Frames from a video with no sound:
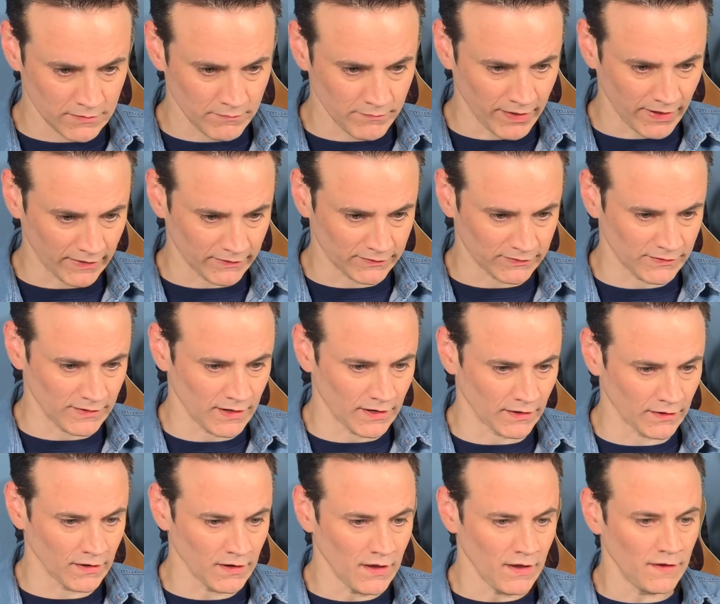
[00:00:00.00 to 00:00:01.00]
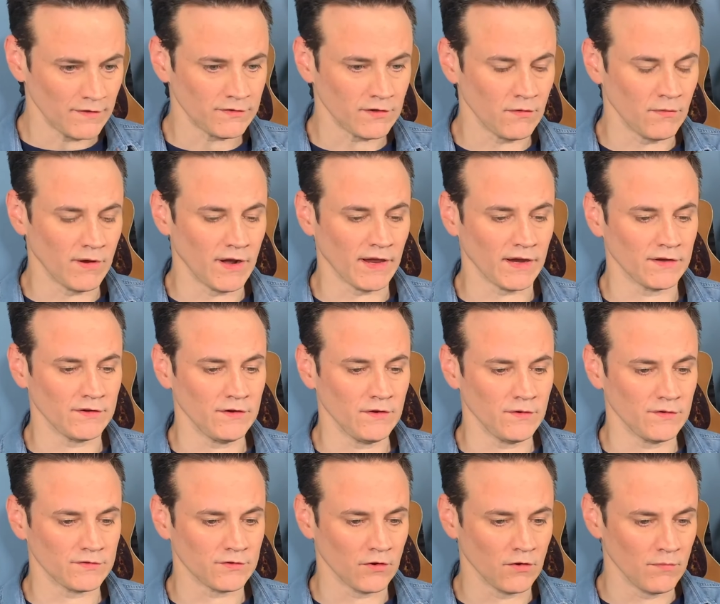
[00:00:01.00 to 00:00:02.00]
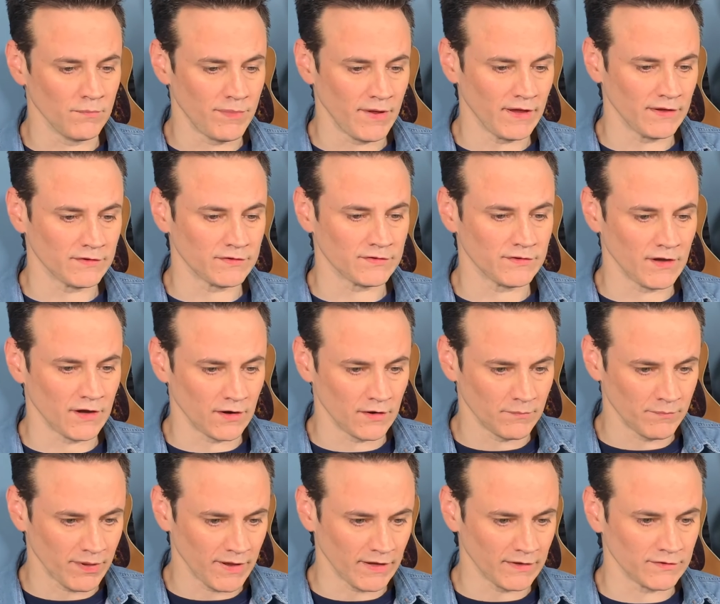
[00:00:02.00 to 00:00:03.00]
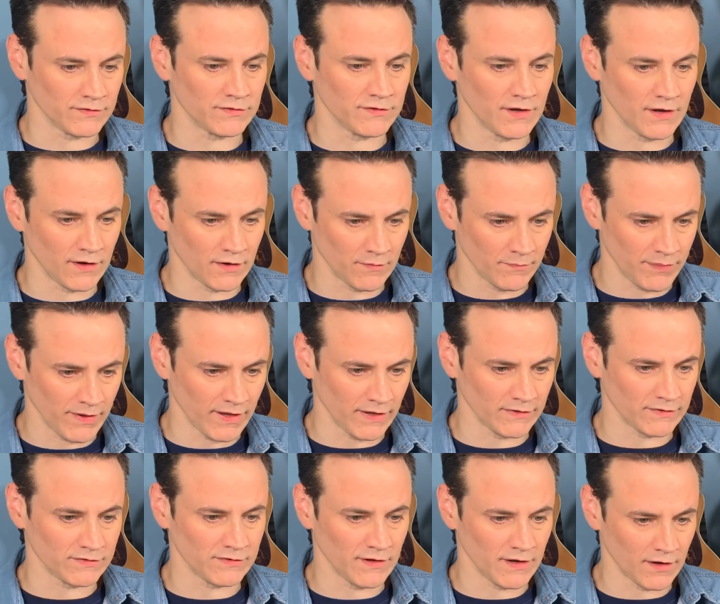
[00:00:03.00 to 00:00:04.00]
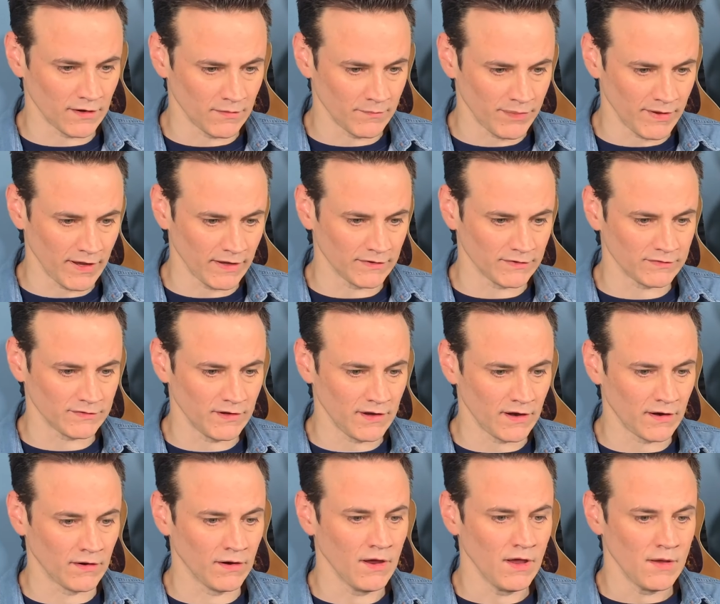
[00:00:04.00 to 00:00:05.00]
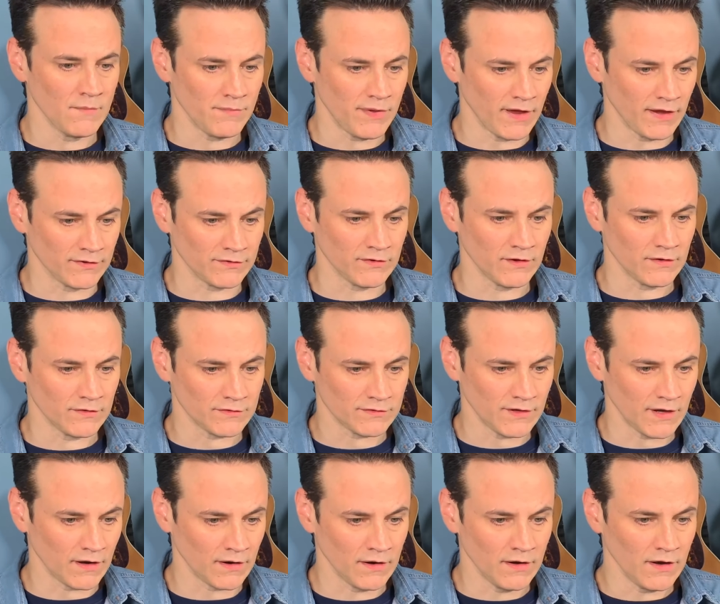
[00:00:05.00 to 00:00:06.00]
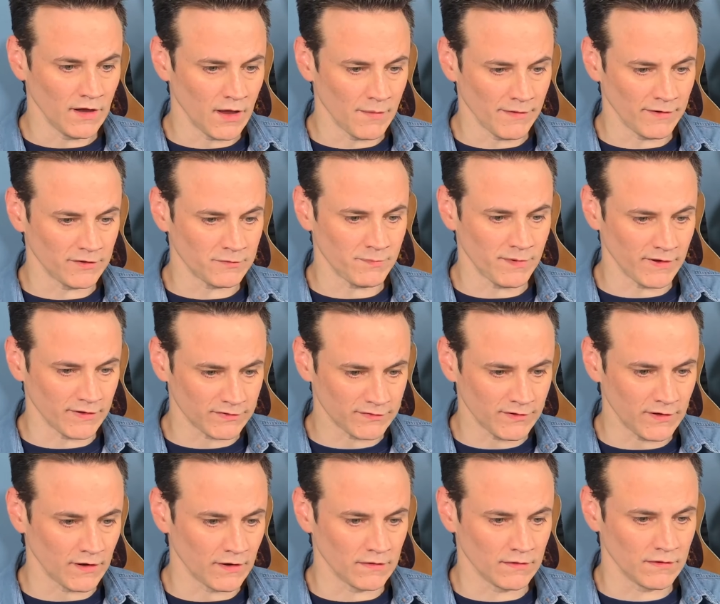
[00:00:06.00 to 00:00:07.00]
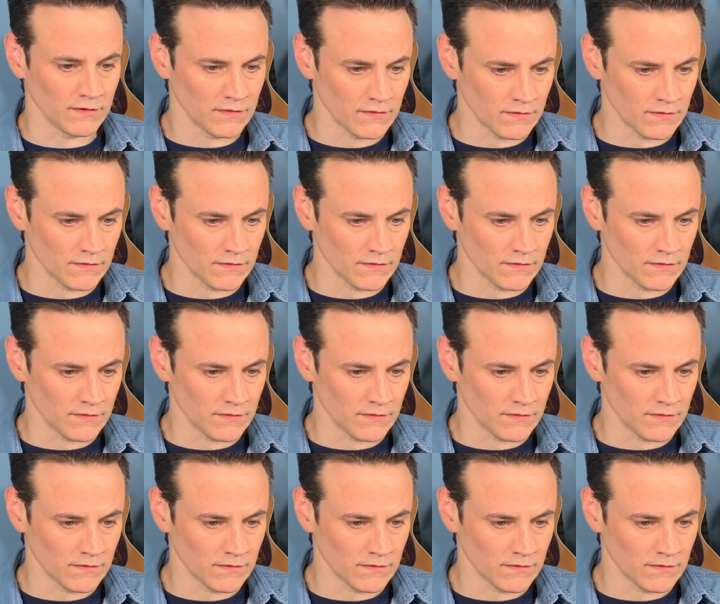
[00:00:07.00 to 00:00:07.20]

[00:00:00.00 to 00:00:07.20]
Bass, snare. So what I can do is go bass, snare, bass, snare, bass, snare, bass, snare, bass, snare, bass, bass, snare.